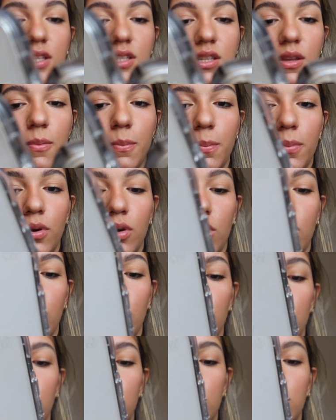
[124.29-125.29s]
a
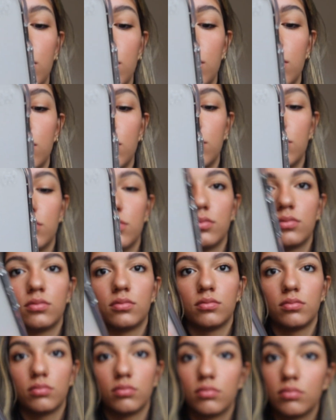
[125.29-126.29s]
simple
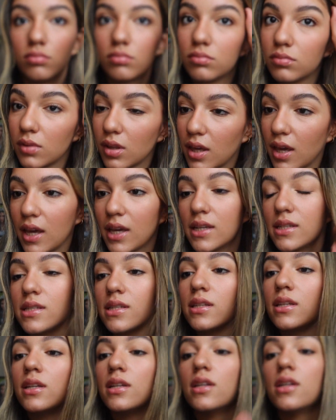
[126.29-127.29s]
case.